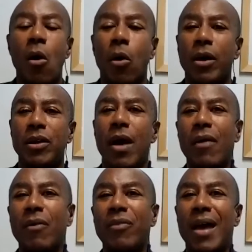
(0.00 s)
Or,
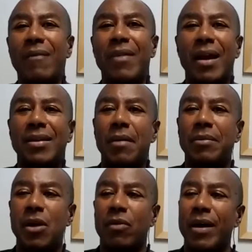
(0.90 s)
I don't really have a lot of time
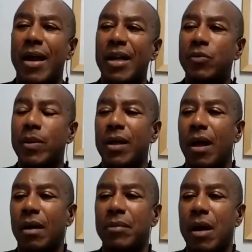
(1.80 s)
to talk right now. I just want
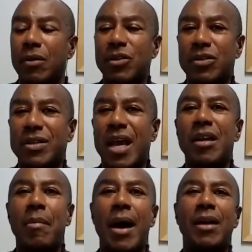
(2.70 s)
to, you just
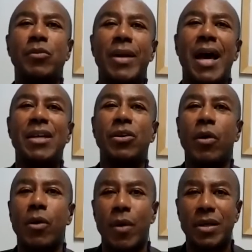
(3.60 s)
came to mind. I just want to ask you a
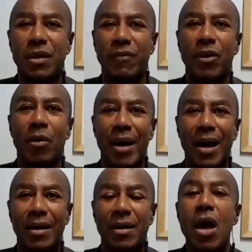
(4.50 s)
quick question if you don't
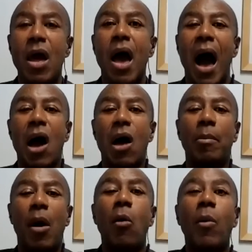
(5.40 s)
mind.
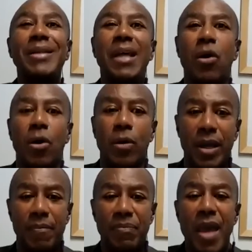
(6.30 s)
I'm always in a
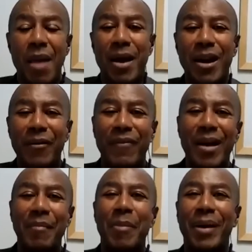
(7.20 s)
hurry. Matter of
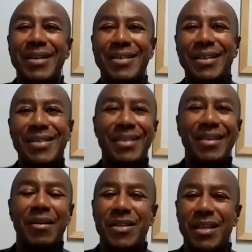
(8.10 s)
fact, my buddy Justin,
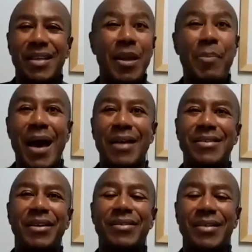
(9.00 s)
he
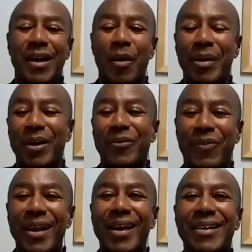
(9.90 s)
passed years ago, but it was
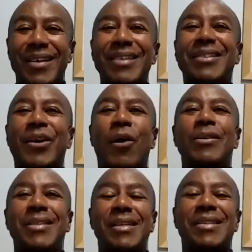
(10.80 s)
funny because I used to
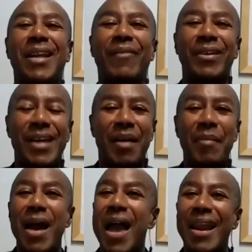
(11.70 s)
call Justin every
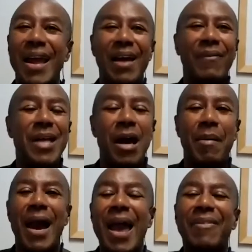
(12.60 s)
time. And every
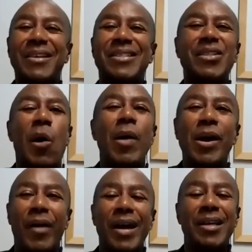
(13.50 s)
time I had this so
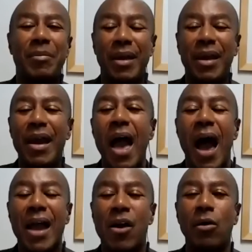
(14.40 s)
ingrained in me,
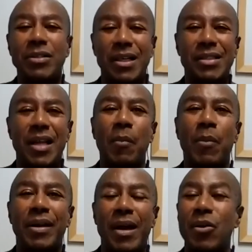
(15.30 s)
I called Justin up
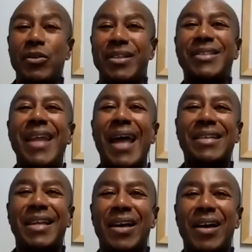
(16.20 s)
Justin
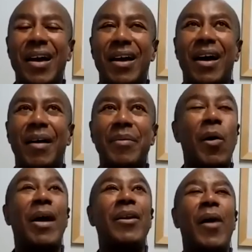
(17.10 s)
actually,
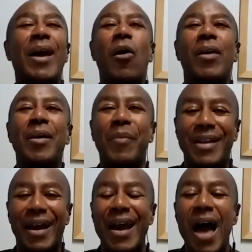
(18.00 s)
I called him
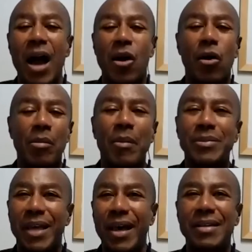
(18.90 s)
one day. I called him up
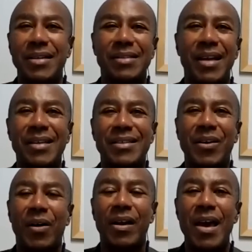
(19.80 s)
and said, hey, Justin, how's it
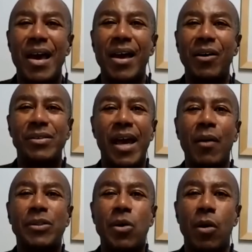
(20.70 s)
going? He goes,
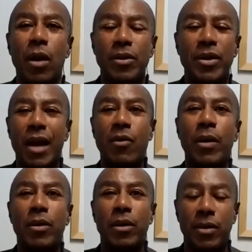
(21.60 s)
hey, what's going on? You got
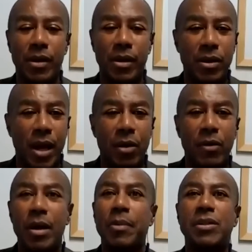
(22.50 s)
to
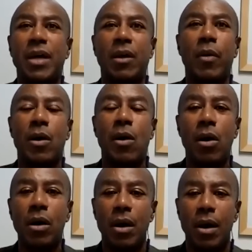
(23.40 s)
hurry up because you got a quick
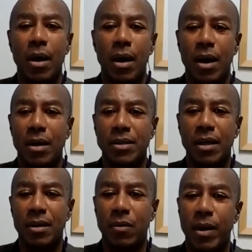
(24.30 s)
call? And I
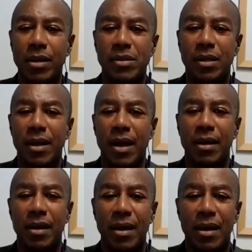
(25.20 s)
was like, no, why do you say that?
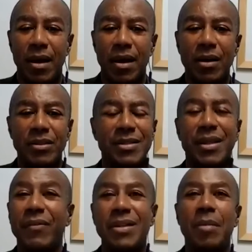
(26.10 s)
He goes, because
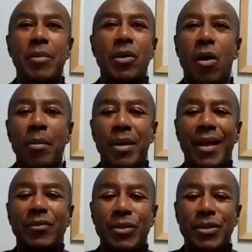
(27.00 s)
every time you call me,
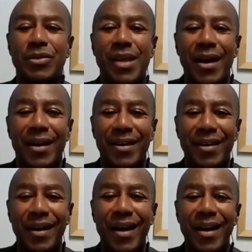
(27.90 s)
that's what you say.
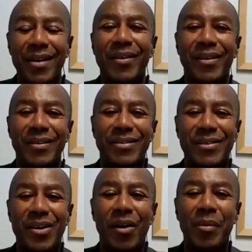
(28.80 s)
You
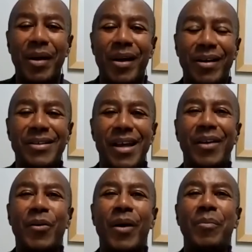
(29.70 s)
just called me because you
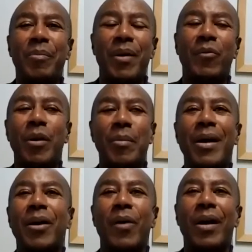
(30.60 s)
had want to
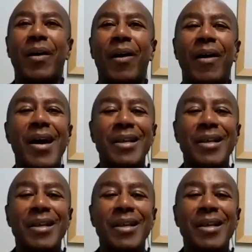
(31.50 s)
make a quick call.